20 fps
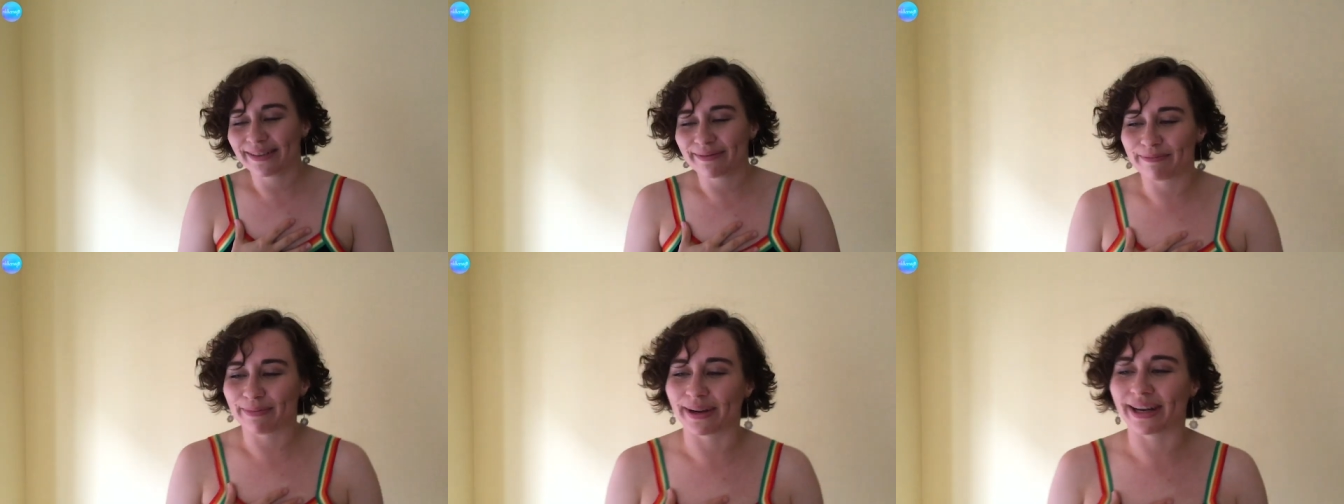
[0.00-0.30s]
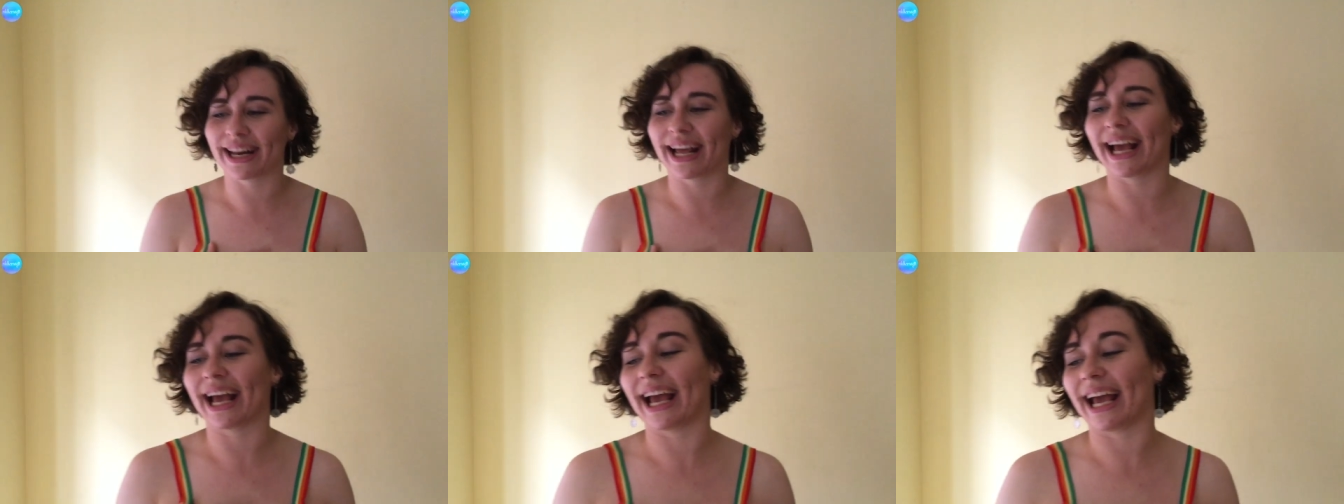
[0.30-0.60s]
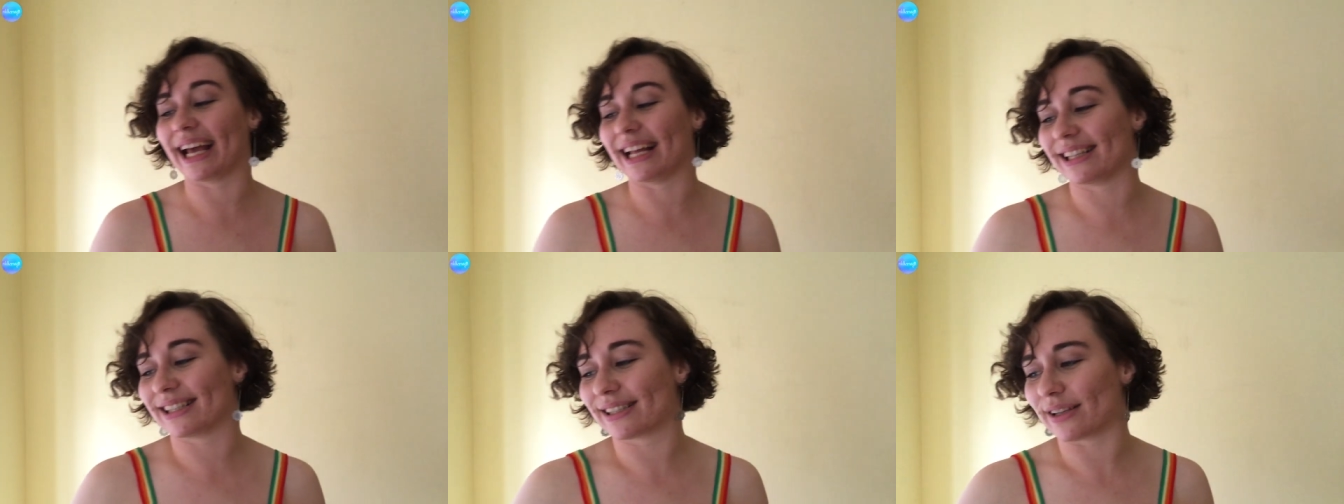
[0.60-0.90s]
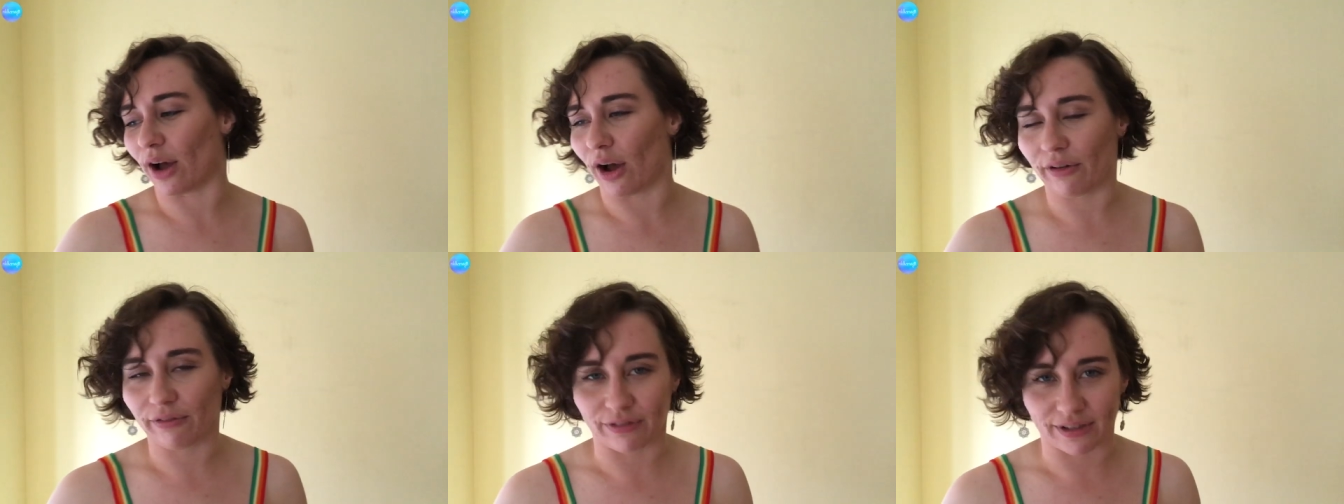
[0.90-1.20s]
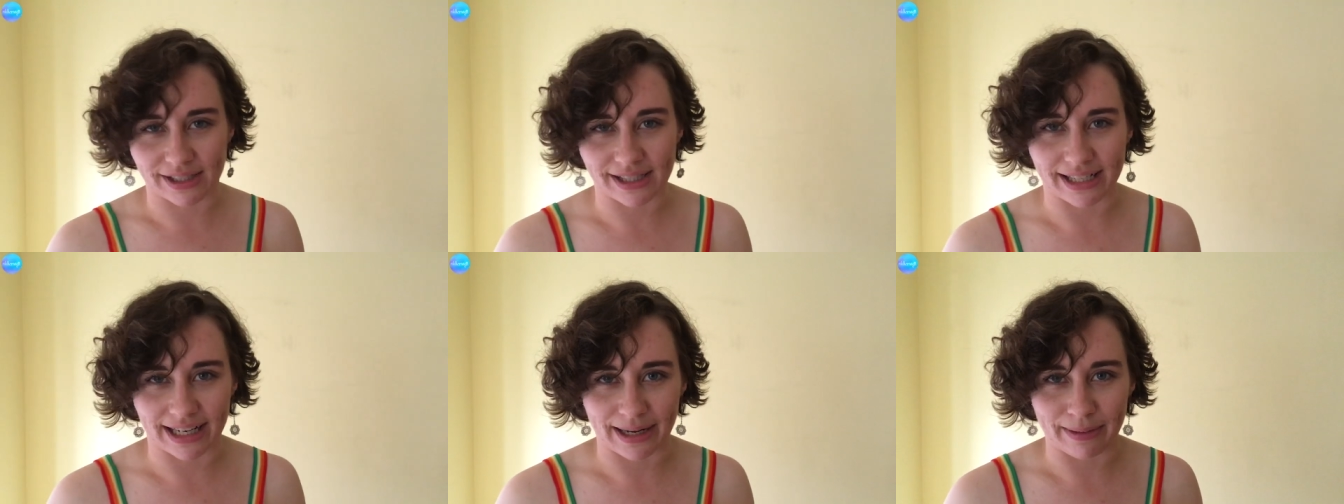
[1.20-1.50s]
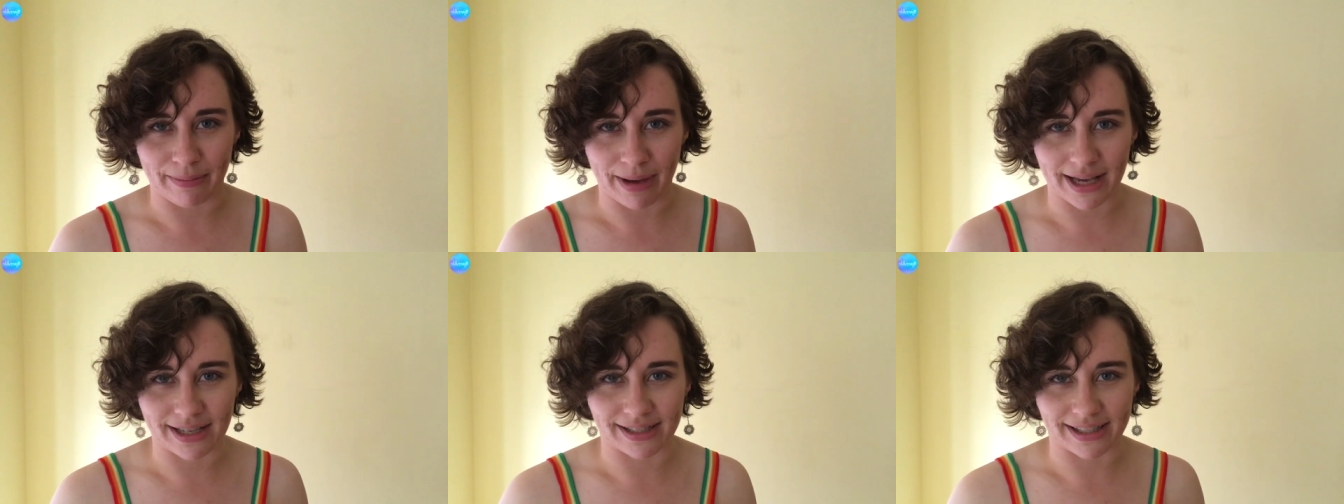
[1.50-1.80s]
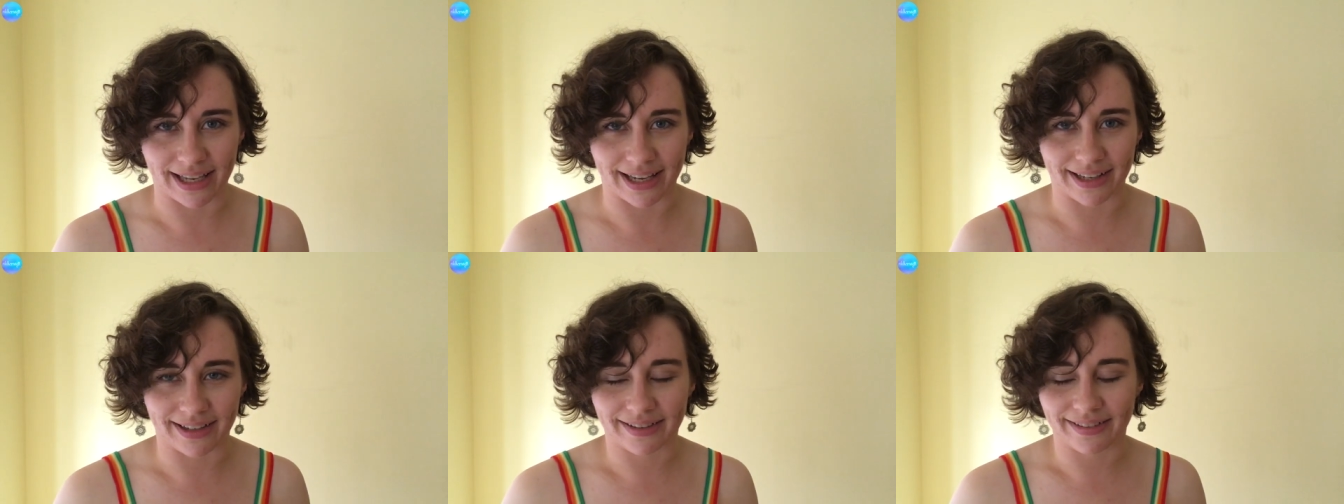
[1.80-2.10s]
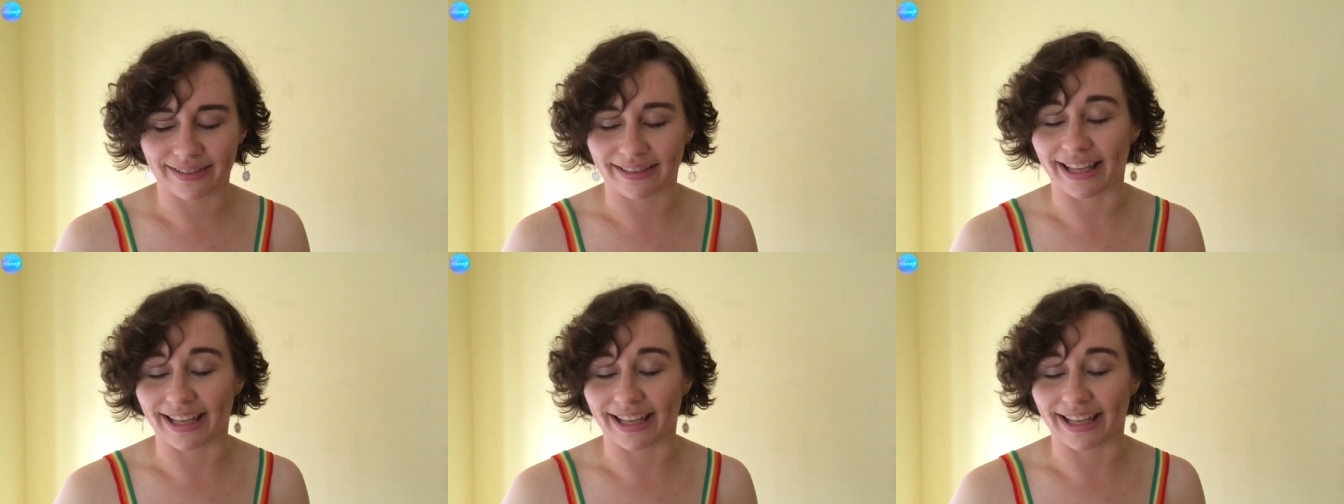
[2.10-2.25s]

But it's obviously amazing.